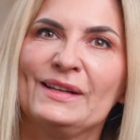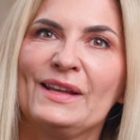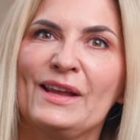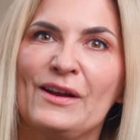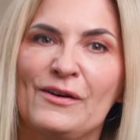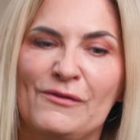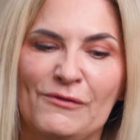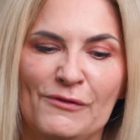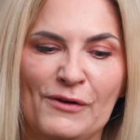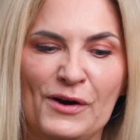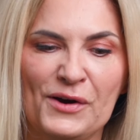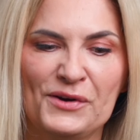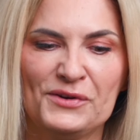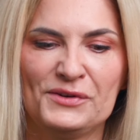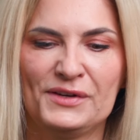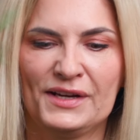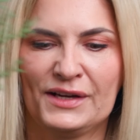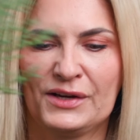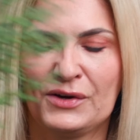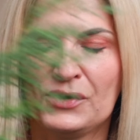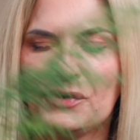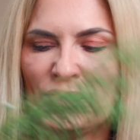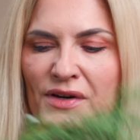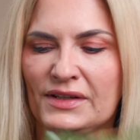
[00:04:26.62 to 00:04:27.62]
they are very
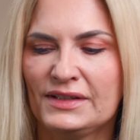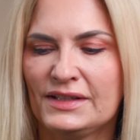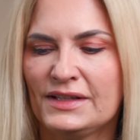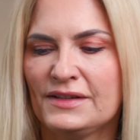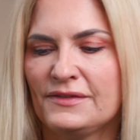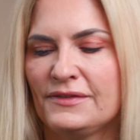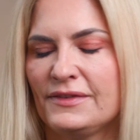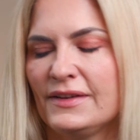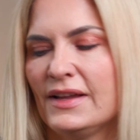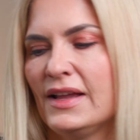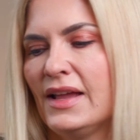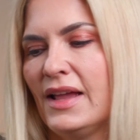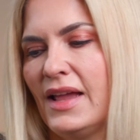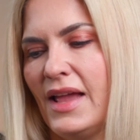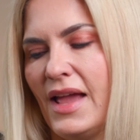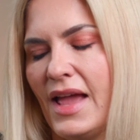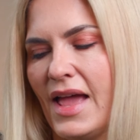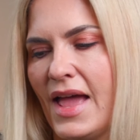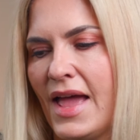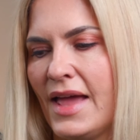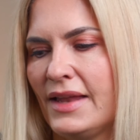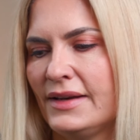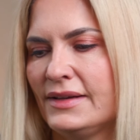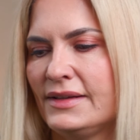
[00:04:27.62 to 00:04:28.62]
decorative.
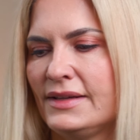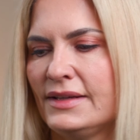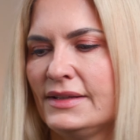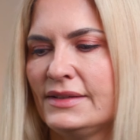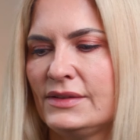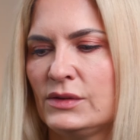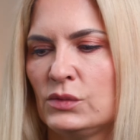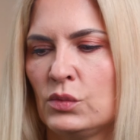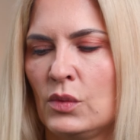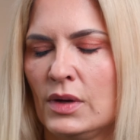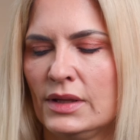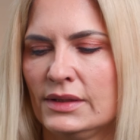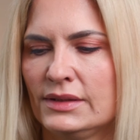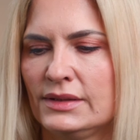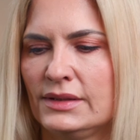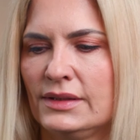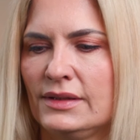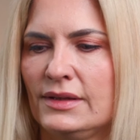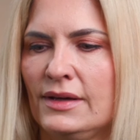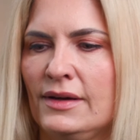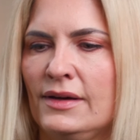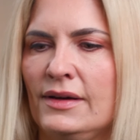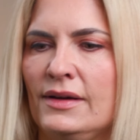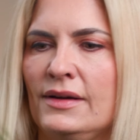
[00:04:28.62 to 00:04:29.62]
And this one,
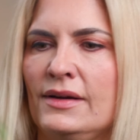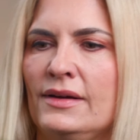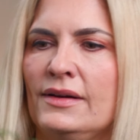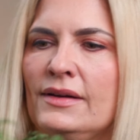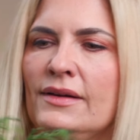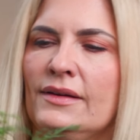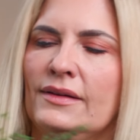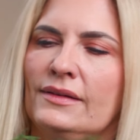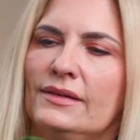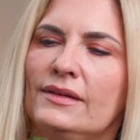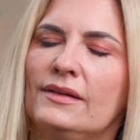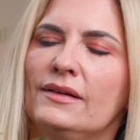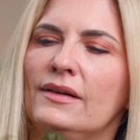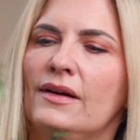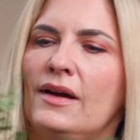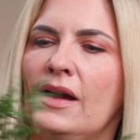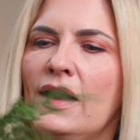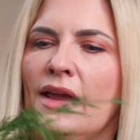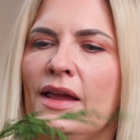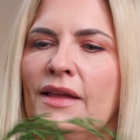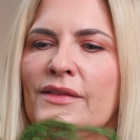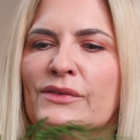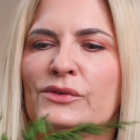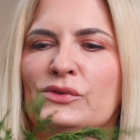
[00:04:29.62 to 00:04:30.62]

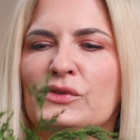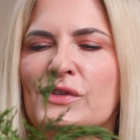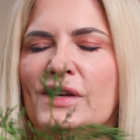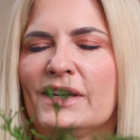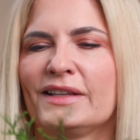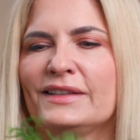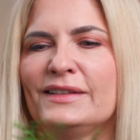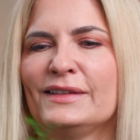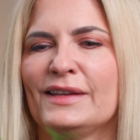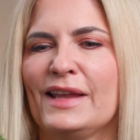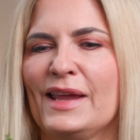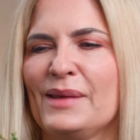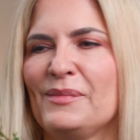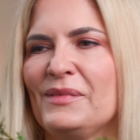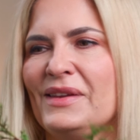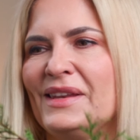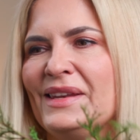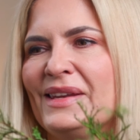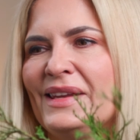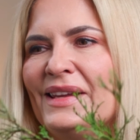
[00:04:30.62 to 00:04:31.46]
I had to check the name in